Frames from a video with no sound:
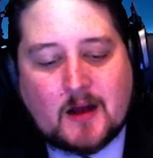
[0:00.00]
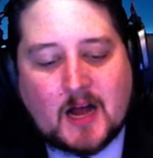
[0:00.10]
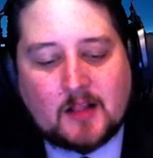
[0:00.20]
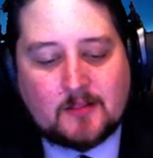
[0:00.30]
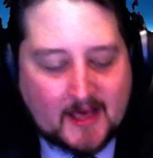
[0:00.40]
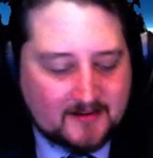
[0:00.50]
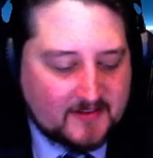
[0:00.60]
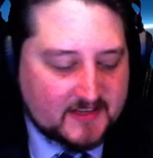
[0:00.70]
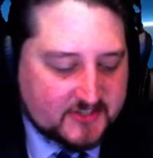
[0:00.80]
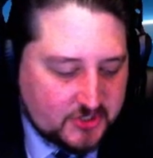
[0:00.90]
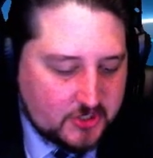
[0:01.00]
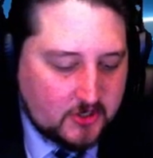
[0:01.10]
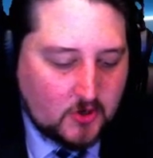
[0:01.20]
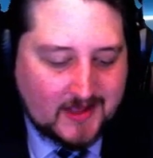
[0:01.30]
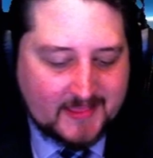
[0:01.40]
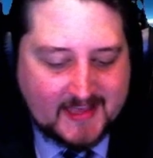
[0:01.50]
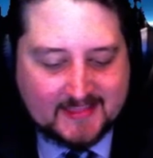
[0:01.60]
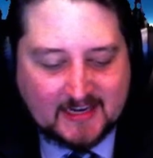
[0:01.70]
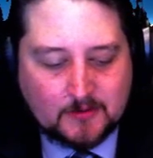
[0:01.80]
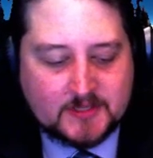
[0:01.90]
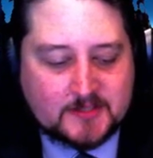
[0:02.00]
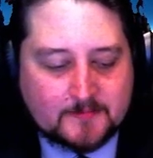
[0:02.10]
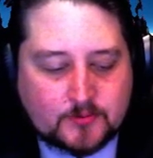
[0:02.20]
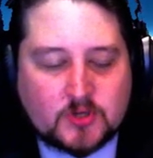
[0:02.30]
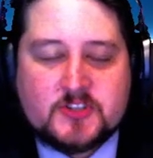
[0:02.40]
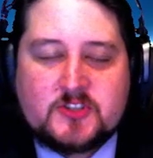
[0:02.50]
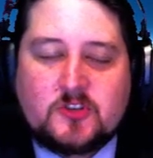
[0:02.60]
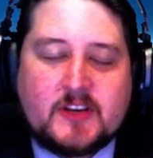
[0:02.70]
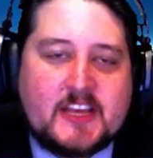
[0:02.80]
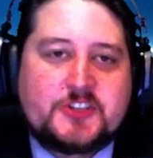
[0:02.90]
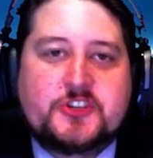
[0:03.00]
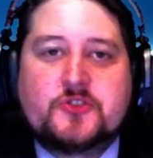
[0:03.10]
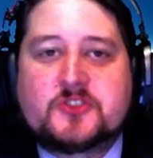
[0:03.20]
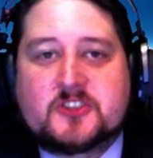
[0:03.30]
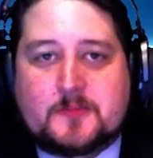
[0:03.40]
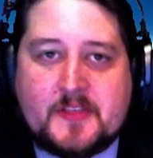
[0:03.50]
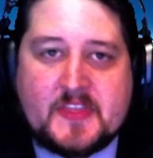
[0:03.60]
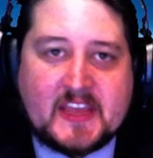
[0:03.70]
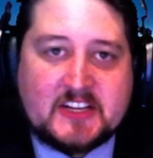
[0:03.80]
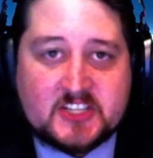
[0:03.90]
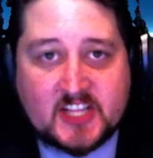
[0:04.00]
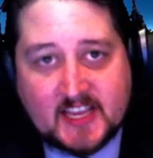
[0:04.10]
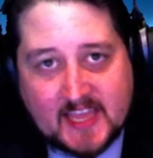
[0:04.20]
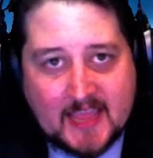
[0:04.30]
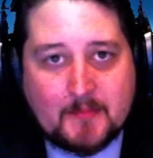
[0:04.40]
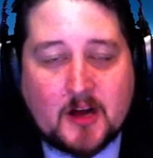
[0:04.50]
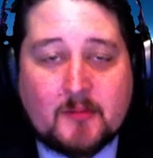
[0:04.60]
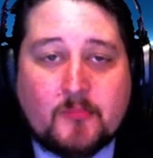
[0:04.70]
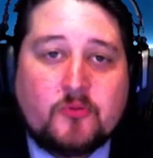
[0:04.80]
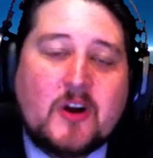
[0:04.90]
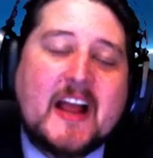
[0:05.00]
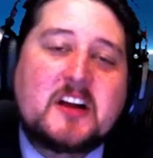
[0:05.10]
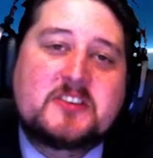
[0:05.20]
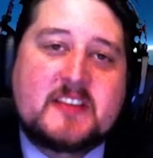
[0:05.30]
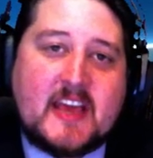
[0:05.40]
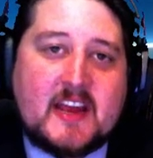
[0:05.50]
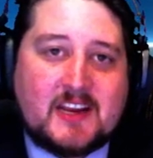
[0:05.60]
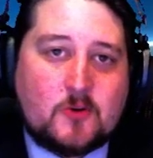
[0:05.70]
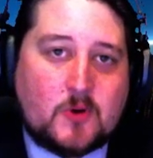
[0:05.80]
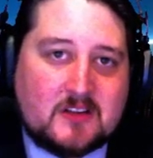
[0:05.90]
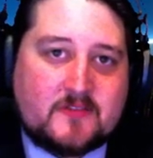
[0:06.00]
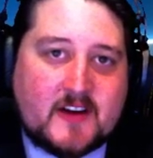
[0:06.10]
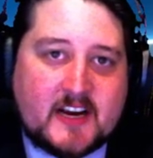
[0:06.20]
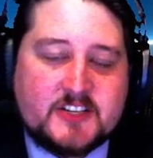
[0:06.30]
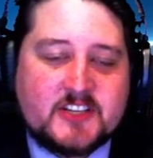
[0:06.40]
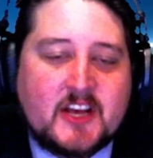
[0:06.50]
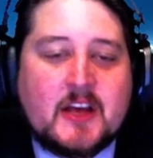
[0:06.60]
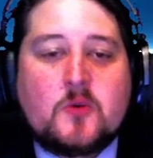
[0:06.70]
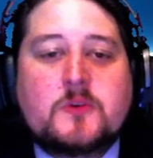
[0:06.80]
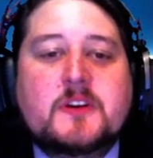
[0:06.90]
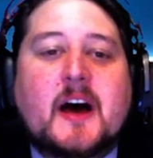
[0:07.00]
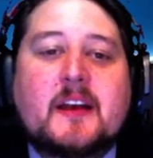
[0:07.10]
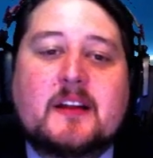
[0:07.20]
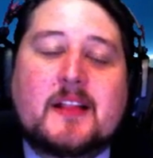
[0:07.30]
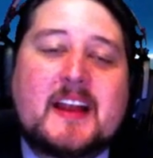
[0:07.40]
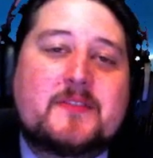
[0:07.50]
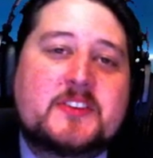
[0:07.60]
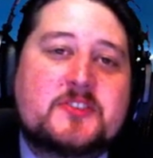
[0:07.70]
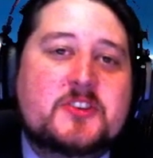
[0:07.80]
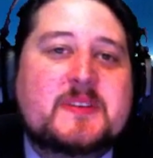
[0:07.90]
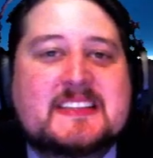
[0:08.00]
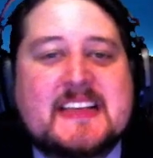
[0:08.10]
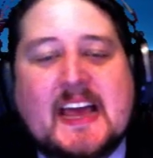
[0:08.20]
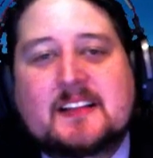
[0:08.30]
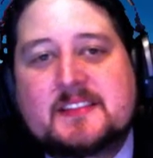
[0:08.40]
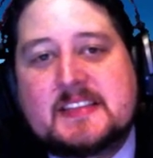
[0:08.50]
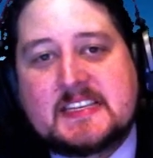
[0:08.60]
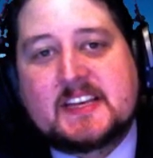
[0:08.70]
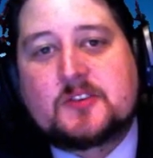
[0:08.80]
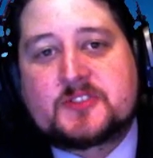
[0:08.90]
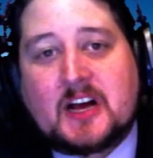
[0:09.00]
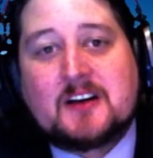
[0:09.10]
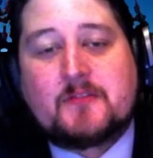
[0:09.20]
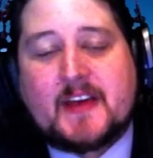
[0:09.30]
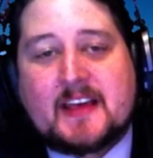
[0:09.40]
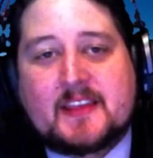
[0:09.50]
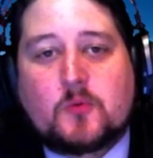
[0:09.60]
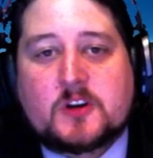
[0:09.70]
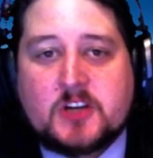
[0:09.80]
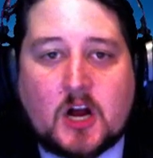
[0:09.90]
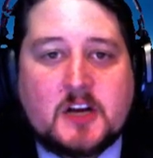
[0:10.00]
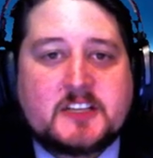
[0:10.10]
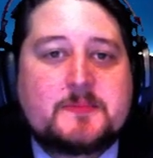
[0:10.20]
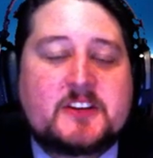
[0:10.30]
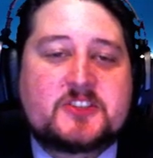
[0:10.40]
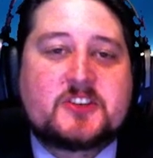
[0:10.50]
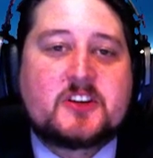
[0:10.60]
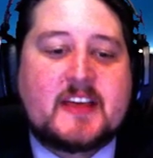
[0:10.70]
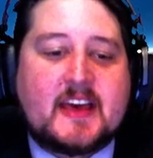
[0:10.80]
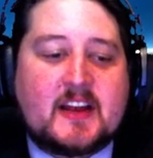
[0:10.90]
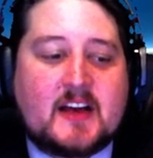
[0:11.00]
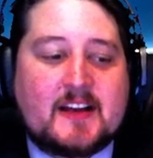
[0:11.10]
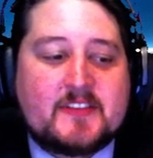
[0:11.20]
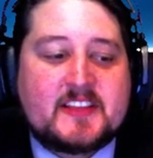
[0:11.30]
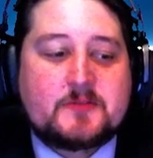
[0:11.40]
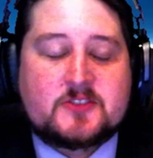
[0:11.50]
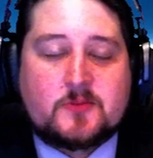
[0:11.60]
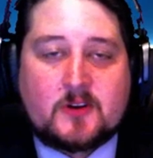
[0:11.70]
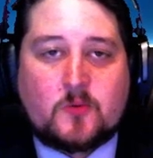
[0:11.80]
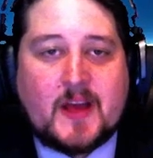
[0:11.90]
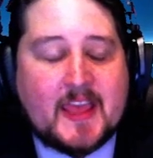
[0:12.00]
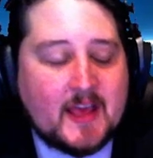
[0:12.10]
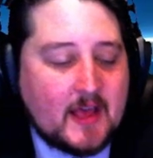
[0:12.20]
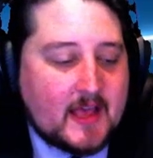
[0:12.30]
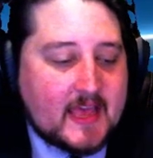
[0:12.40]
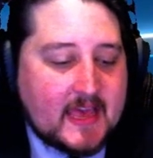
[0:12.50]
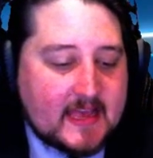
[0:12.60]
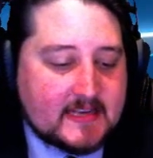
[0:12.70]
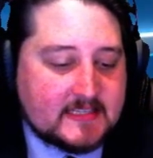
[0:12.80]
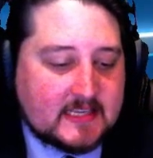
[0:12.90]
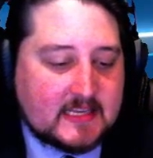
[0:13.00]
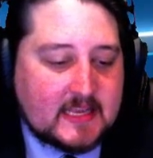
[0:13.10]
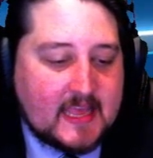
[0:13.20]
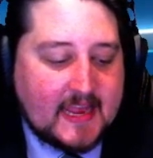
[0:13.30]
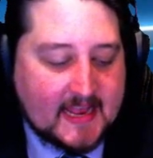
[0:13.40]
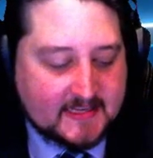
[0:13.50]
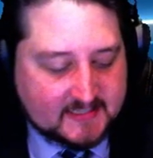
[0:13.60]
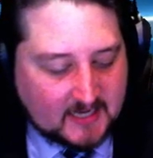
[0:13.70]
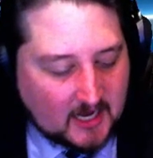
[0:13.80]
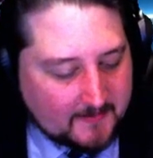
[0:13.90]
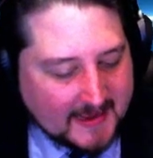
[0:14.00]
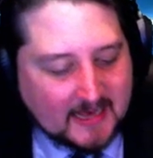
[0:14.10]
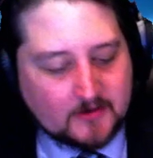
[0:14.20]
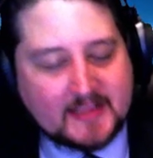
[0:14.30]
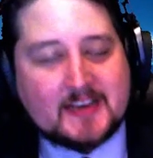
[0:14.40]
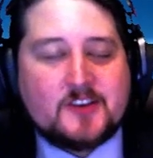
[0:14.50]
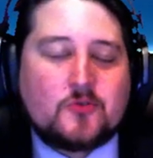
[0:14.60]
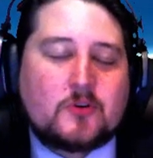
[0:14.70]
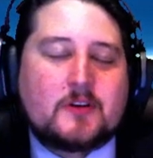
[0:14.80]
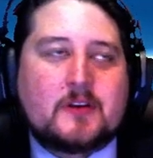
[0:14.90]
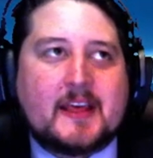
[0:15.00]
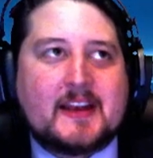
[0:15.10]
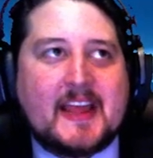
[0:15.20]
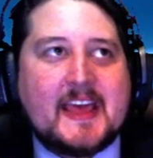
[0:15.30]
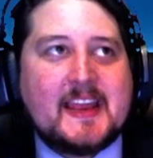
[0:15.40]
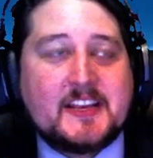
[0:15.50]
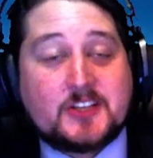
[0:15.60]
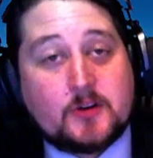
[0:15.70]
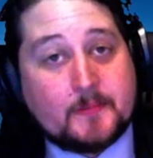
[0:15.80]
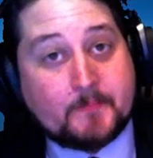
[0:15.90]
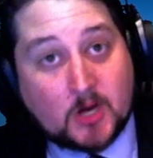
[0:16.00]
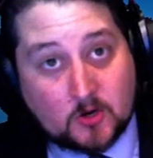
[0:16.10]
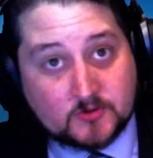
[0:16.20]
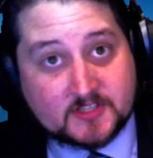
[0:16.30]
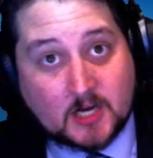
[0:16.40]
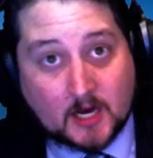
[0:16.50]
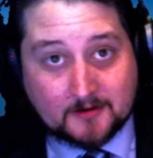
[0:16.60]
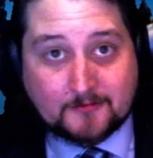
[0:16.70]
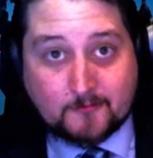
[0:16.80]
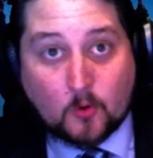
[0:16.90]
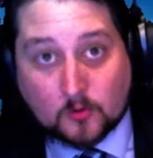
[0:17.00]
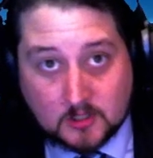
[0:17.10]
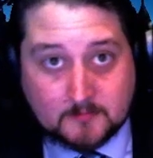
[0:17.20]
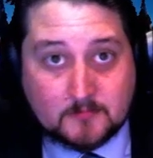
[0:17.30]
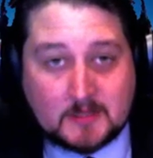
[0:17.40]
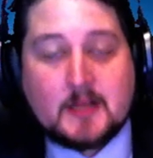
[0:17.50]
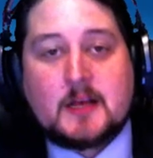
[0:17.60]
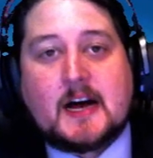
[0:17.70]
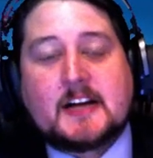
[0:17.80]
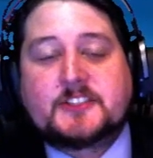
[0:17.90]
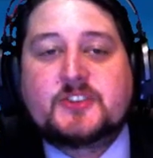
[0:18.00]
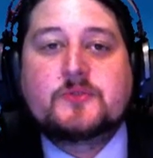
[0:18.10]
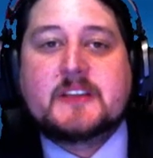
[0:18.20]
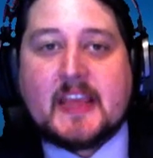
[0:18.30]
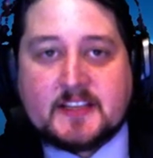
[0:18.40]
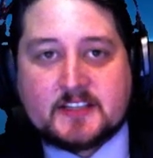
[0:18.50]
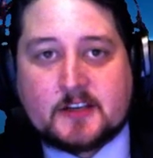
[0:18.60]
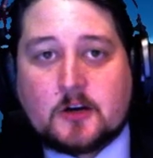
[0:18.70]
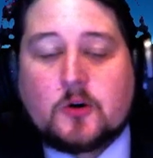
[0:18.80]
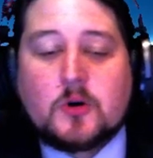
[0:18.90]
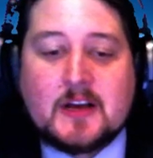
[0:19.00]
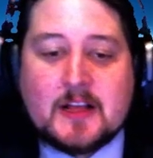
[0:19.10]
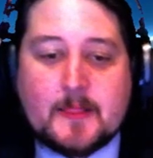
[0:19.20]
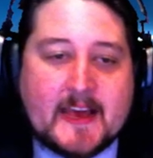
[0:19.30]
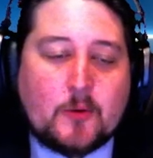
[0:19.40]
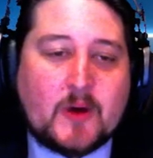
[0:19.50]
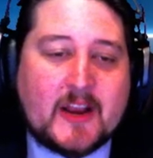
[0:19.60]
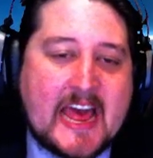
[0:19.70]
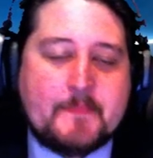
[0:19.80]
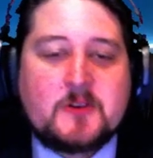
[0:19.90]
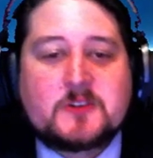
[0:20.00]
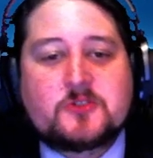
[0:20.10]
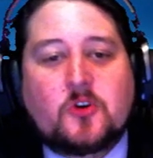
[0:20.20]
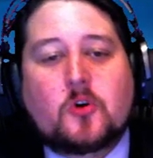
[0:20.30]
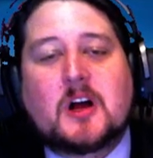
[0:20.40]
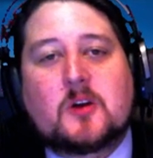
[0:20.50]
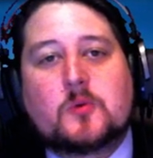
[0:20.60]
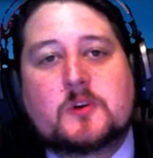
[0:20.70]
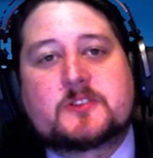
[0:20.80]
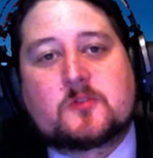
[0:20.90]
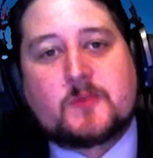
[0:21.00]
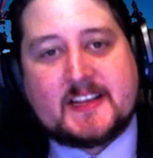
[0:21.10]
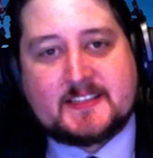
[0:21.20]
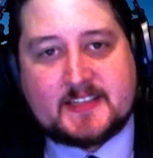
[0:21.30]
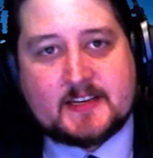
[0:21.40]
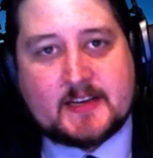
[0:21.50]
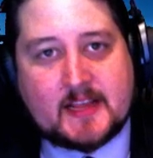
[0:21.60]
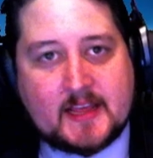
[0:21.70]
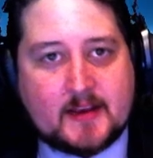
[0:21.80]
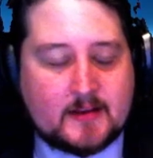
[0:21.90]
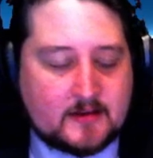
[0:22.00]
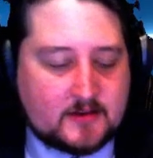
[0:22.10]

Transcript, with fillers: A lot of us knew that there was some personal issues and some things that came up prior to the NA qualifiers. Not a lot of us knew exact details of that. They worked hard to make sure that uh, everything was squared away, and it has come out in, a nor- in an NADota post on a forum uh, two days ago that what happened was Korok was arrested and uh,